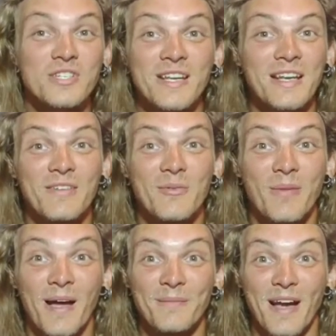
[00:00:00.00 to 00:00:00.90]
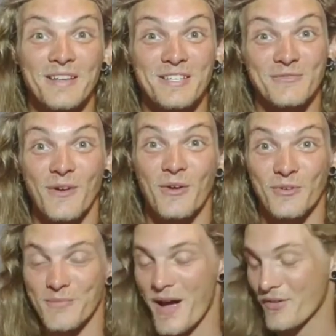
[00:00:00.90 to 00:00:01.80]
Well, she didn't even bite me. I just
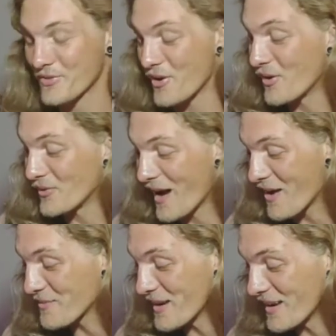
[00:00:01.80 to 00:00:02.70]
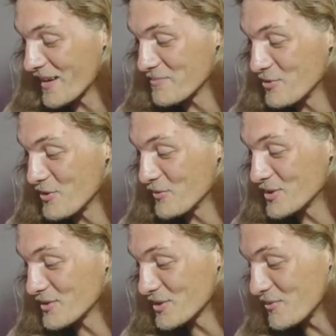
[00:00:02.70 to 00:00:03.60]
felt her mouth go around me and I
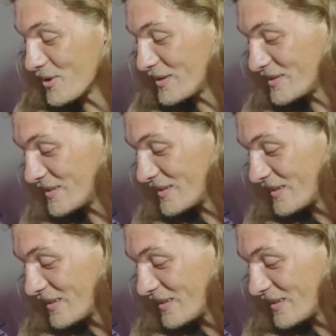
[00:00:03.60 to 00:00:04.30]
moved so she wouldn't.